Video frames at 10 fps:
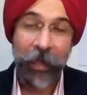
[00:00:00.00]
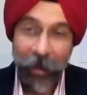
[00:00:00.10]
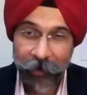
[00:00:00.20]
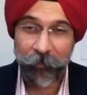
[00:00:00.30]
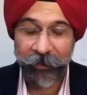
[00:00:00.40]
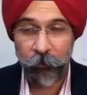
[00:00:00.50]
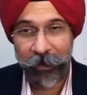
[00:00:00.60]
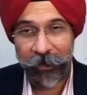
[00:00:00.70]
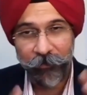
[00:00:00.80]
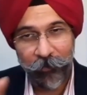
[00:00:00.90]
And by the
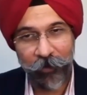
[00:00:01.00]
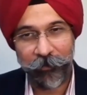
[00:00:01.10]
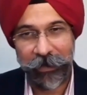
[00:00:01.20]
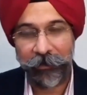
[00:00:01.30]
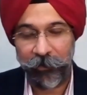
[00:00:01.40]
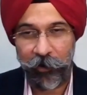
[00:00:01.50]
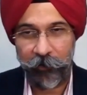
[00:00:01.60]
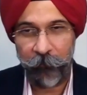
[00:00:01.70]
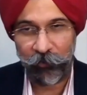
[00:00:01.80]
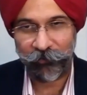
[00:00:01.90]
way, you got to read a lot
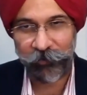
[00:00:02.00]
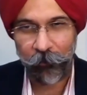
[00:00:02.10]
of books.